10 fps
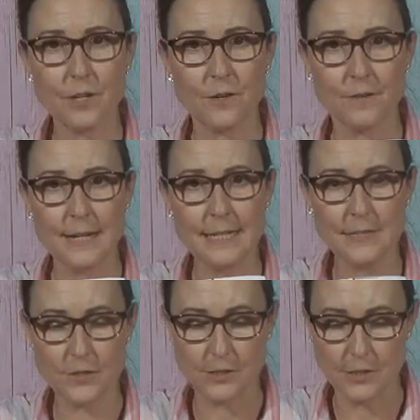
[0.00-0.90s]
all
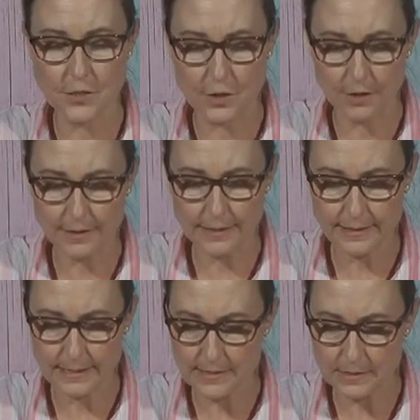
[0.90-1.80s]
right? So you're gonna start like
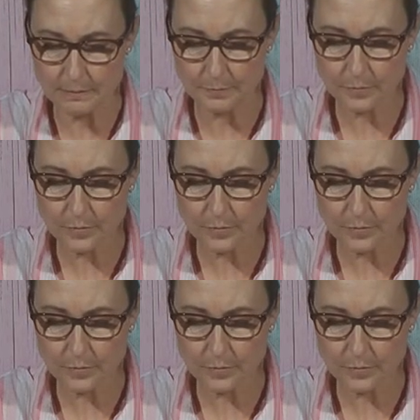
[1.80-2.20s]
this.